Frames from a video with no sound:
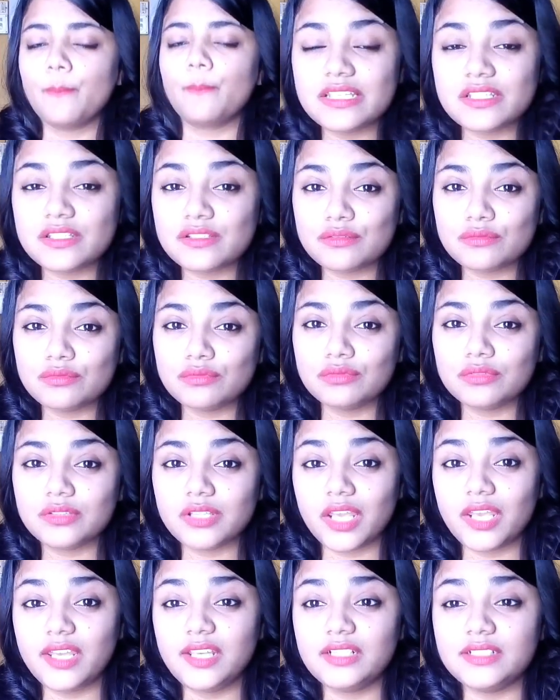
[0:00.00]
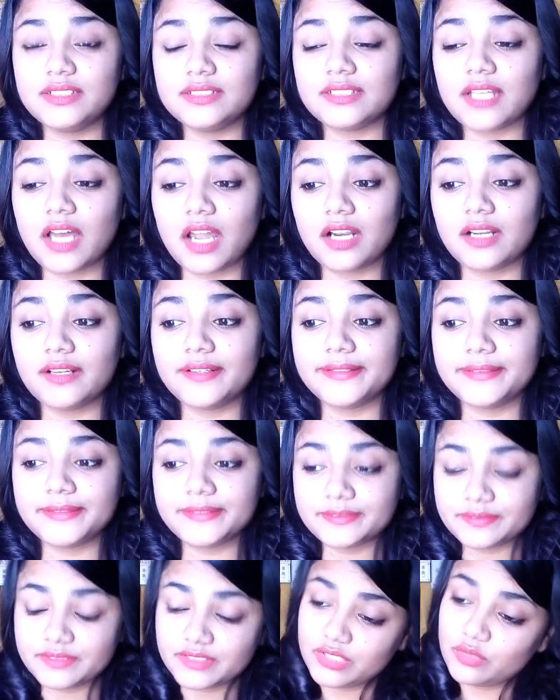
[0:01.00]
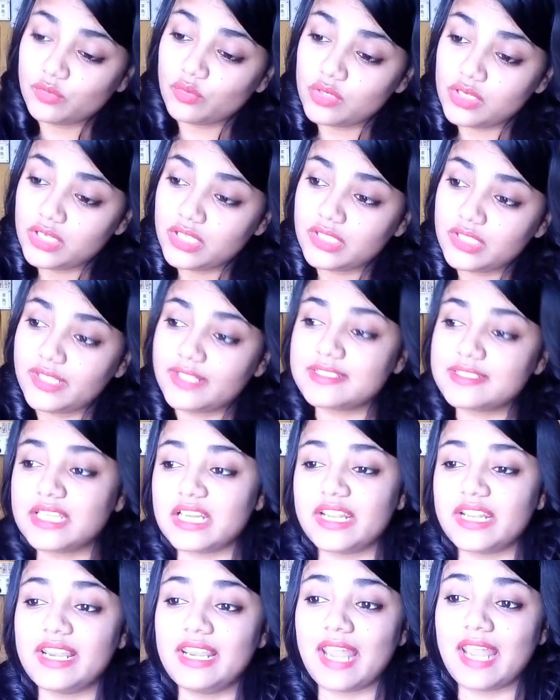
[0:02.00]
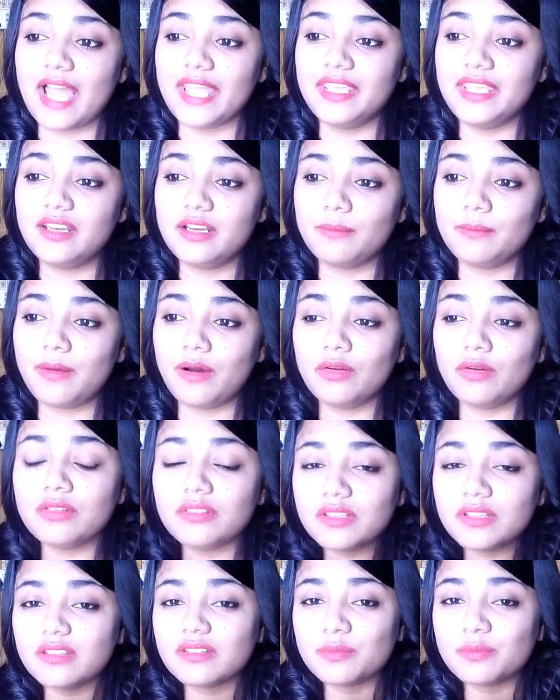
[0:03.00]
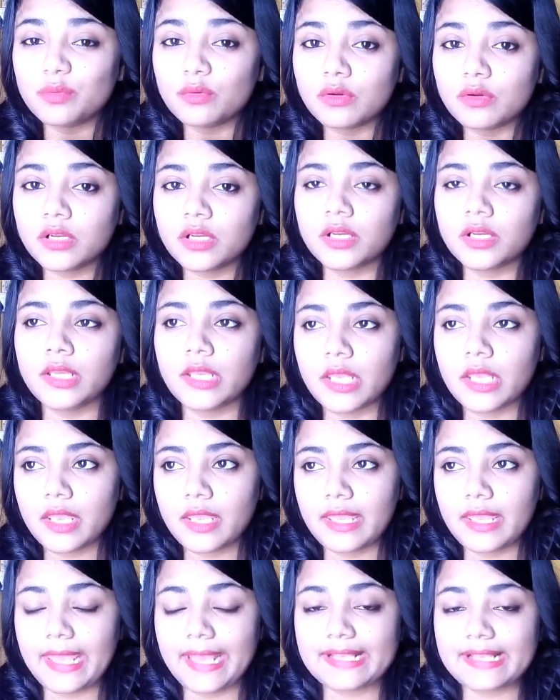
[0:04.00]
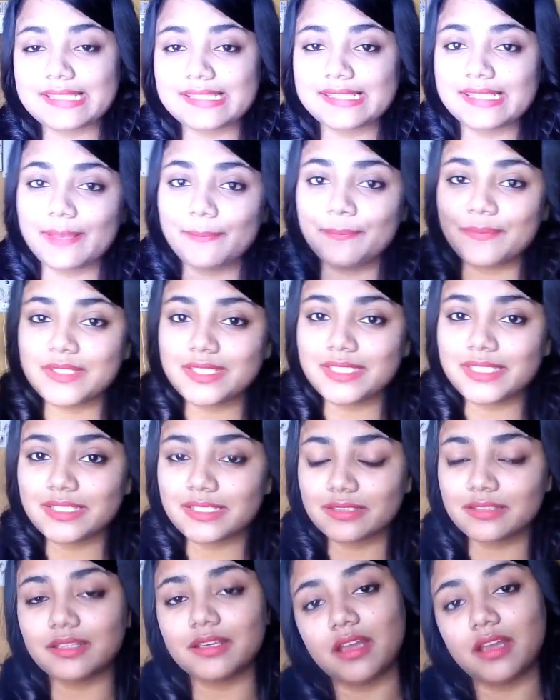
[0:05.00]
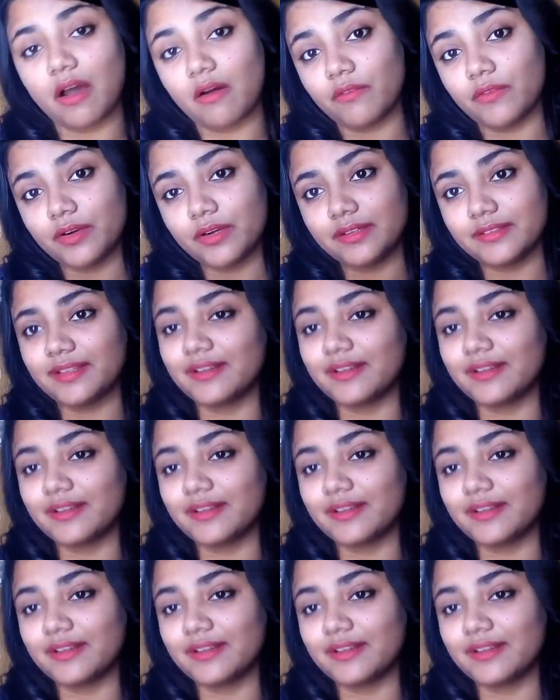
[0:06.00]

These two things are the only things that I like about this book, except the cover.